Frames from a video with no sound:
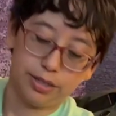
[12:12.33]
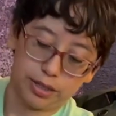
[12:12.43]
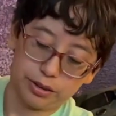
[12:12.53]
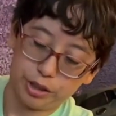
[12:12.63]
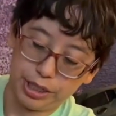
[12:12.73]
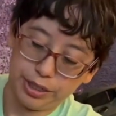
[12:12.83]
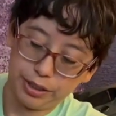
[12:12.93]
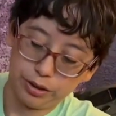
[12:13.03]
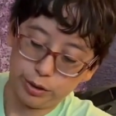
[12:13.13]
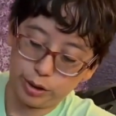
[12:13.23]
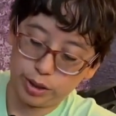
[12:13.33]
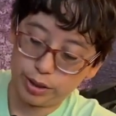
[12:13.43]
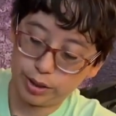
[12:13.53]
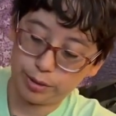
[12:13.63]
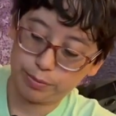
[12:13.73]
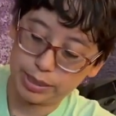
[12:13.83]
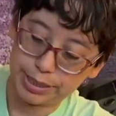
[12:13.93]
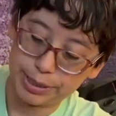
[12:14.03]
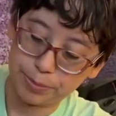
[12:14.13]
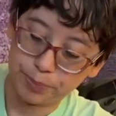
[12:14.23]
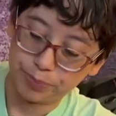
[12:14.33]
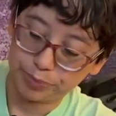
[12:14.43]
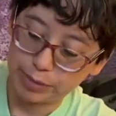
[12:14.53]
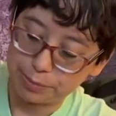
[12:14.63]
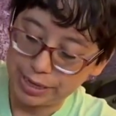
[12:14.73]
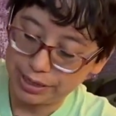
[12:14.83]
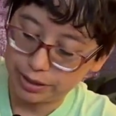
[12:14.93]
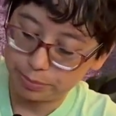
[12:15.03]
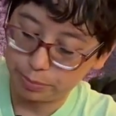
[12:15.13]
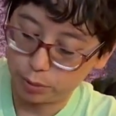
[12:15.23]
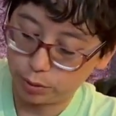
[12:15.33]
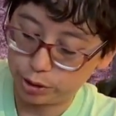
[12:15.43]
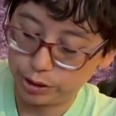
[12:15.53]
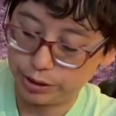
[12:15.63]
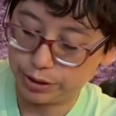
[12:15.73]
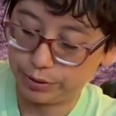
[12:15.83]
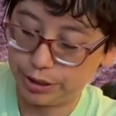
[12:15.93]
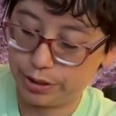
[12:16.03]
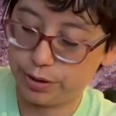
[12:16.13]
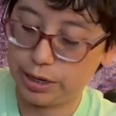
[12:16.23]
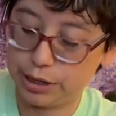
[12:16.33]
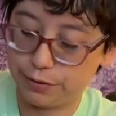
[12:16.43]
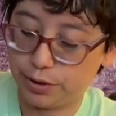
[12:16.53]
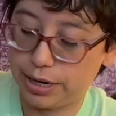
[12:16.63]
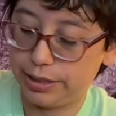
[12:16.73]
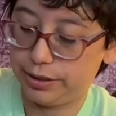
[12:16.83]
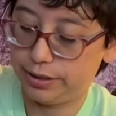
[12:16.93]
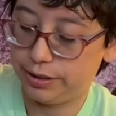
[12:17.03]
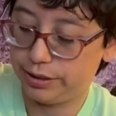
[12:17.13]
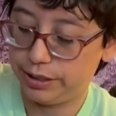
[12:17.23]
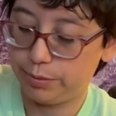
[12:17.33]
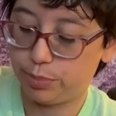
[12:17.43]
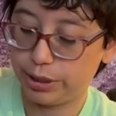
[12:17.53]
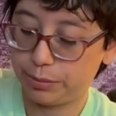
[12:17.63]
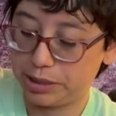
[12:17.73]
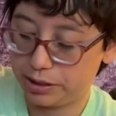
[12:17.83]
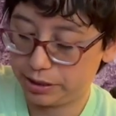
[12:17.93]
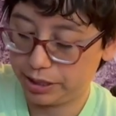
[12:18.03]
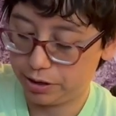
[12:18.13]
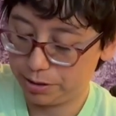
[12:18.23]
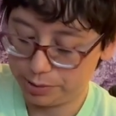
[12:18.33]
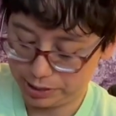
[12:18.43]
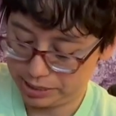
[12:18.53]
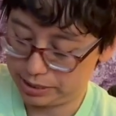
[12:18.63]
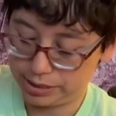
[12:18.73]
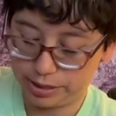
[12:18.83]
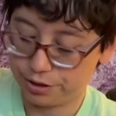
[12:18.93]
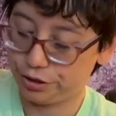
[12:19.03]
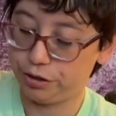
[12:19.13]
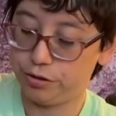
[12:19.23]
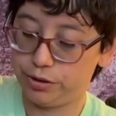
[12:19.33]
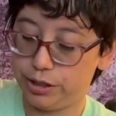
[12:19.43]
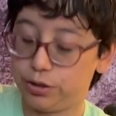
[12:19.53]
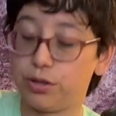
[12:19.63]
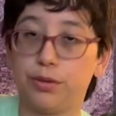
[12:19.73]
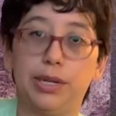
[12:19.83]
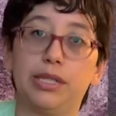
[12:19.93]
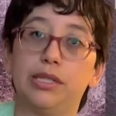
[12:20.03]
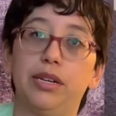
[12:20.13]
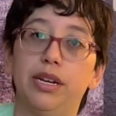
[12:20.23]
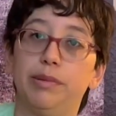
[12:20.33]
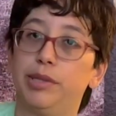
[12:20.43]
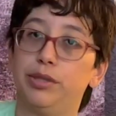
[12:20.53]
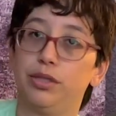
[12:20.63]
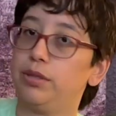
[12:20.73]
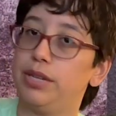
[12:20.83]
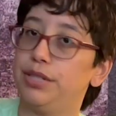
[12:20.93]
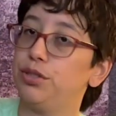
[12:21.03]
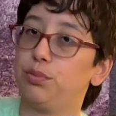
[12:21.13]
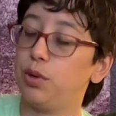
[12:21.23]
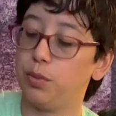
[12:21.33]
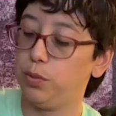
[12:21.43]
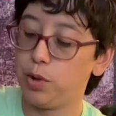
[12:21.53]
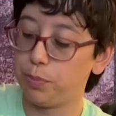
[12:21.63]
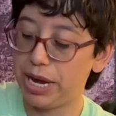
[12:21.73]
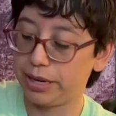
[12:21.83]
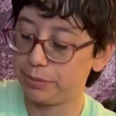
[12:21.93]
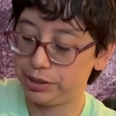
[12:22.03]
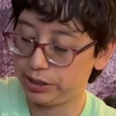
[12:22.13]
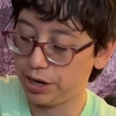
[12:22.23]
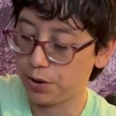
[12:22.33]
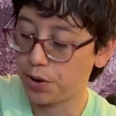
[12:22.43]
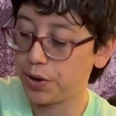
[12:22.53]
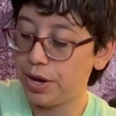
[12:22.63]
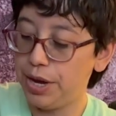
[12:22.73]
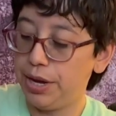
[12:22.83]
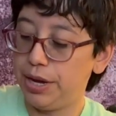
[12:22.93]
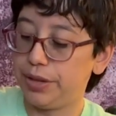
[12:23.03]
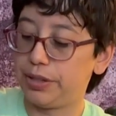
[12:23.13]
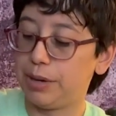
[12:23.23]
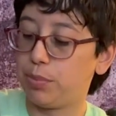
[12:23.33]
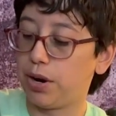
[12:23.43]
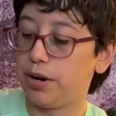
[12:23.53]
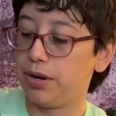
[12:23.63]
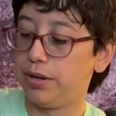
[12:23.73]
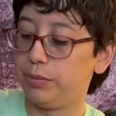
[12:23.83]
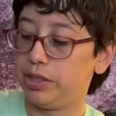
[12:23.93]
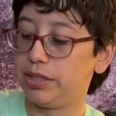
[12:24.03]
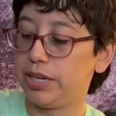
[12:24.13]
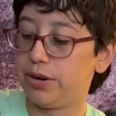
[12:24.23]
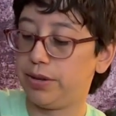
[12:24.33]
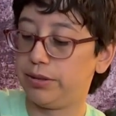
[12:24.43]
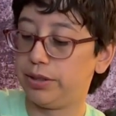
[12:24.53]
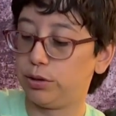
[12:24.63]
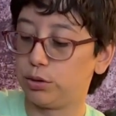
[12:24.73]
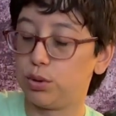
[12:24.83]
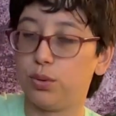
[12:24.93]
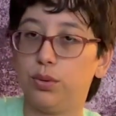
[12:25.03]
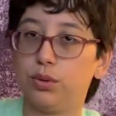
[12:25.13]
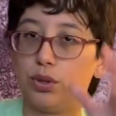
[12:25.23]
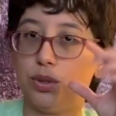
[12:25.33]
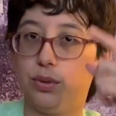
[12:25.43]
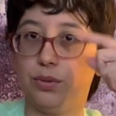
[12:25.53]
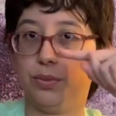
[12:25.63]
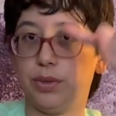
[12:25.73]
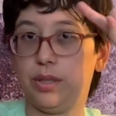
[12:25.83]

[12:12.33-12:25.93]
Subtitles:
not change my makeup portion down here. However, I did bring mascara, but I did not use it. So next time I just won't pack mascara. And then I brought a mascara little tool to